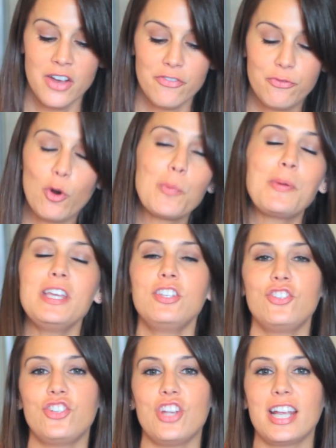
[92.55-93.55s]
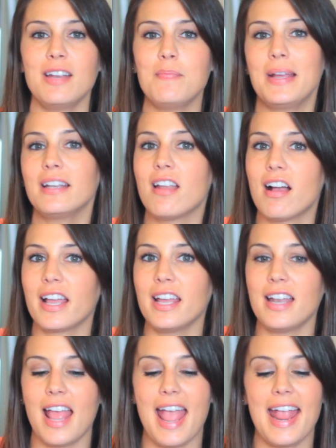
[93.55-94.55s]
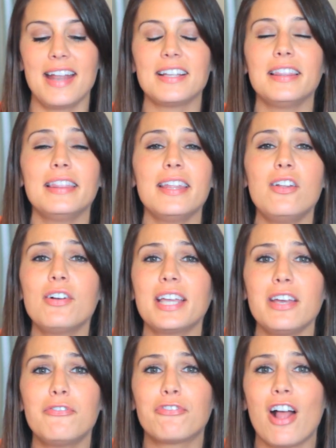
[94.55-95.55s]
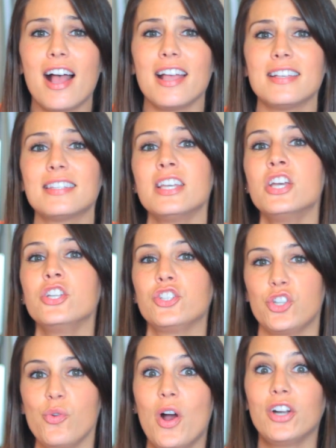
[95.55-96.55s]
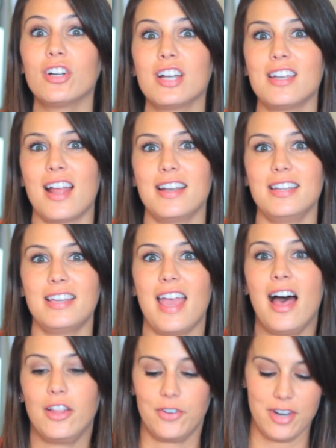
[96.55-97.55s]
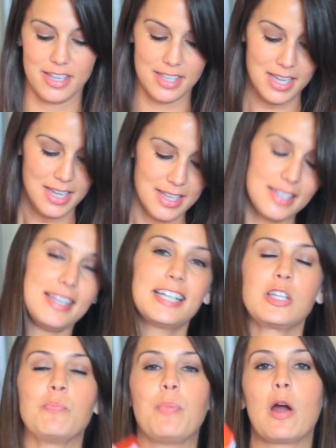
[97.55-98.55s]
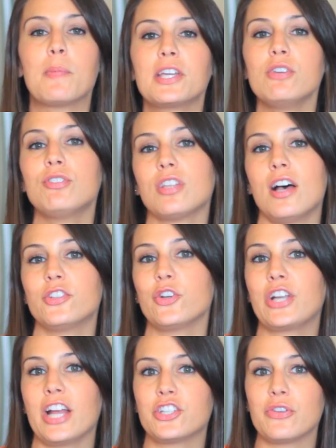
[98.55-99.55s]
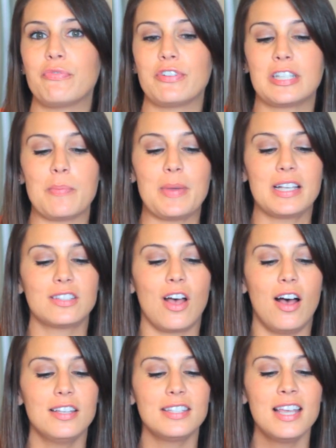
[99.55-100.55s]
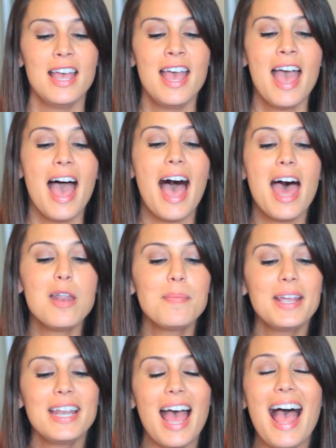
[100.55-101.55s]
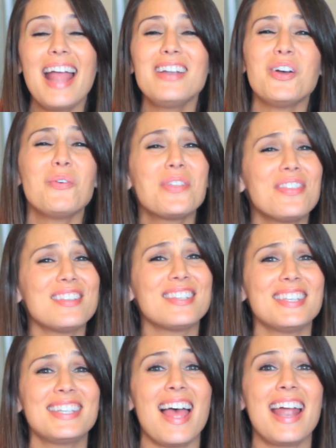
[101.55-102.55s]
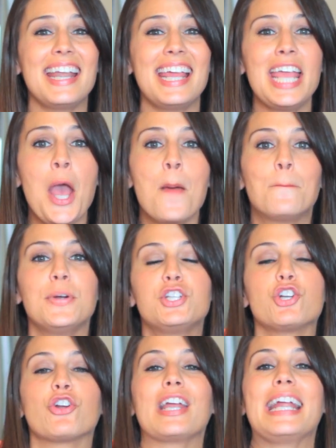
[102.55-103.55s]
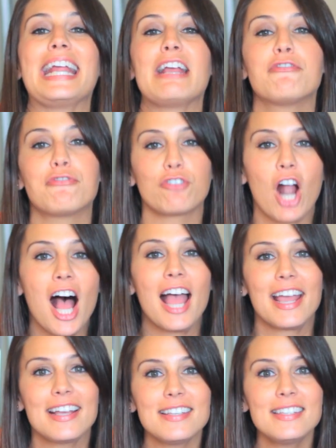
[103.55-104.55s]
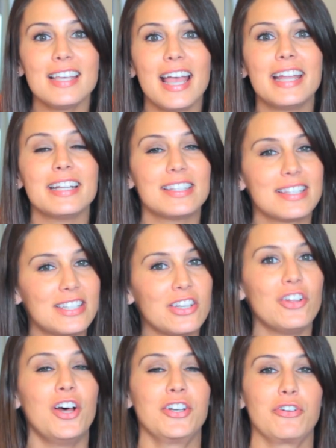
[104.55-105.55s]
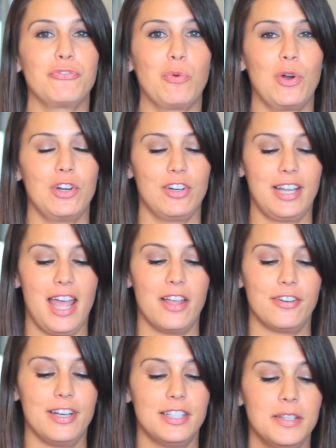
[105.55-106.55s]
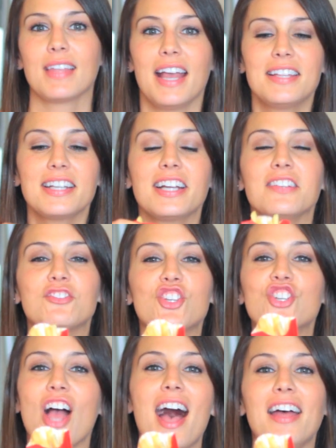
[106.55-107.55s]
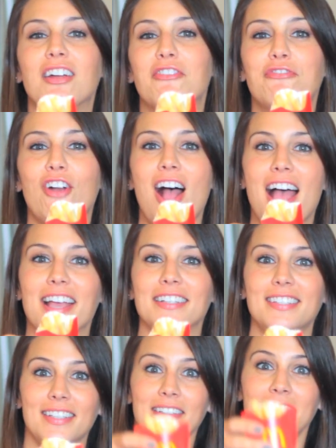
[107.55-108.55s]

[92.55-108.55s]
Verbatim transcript: Four-piece chicken McNugget and a little kid fries, 290 calories. Stick to barbecue sauce or ketchup for dipping sauce. And I mean, I know that this is tiny, but you're eating fries and it's still under 400 calories. It's like a shot of fries.